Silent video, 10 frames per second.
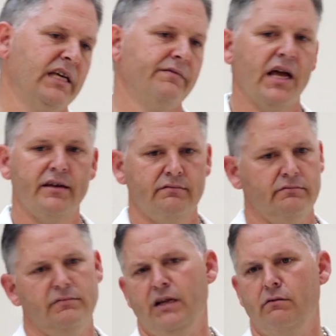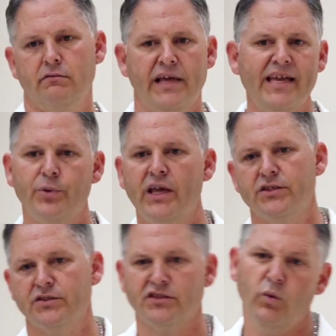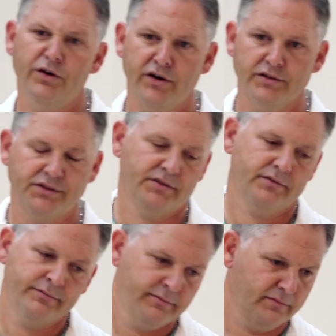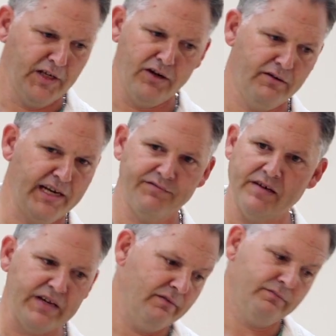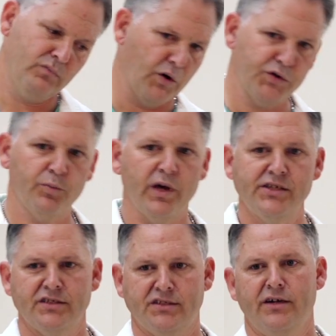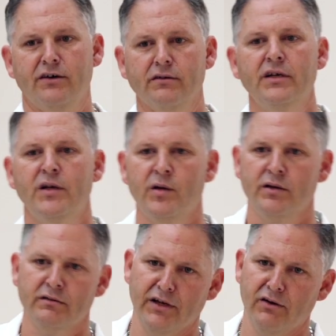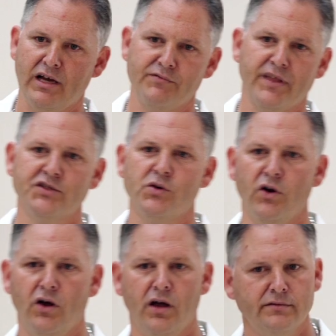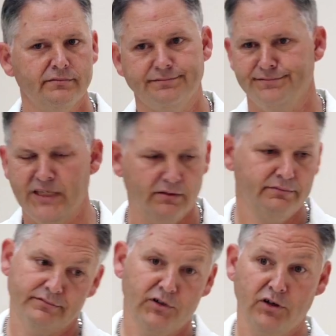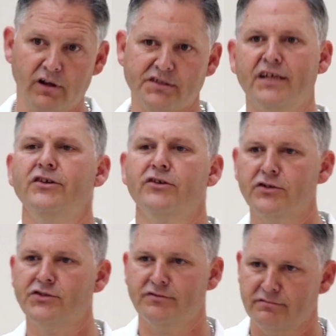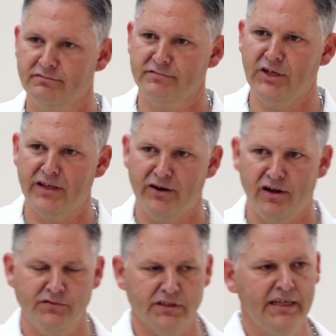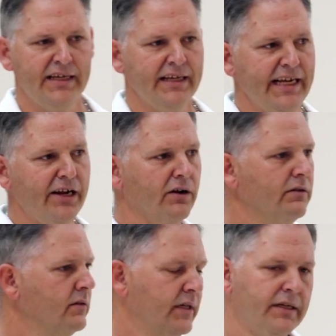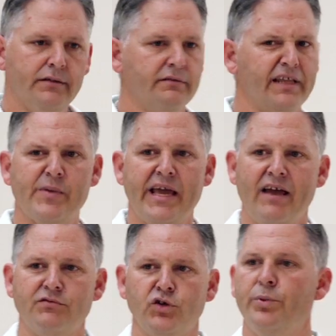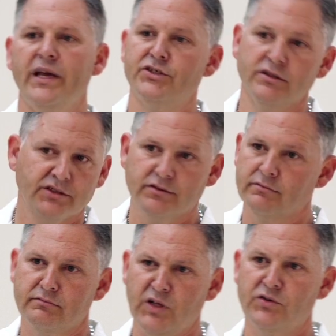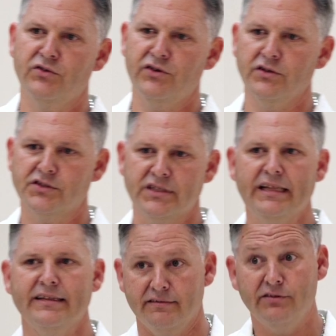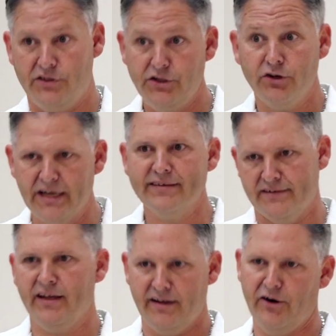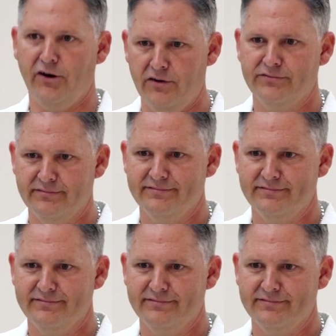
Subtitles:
they've got, you know, 8 patients to 1 nurse. You know, and if they've got 1 or 2 patients that are, you know, have things going on, you know, good luck seeing your nurse, you know, that often. Here, they may have 2 patients, you know, to a nurse. You're getting taken care of.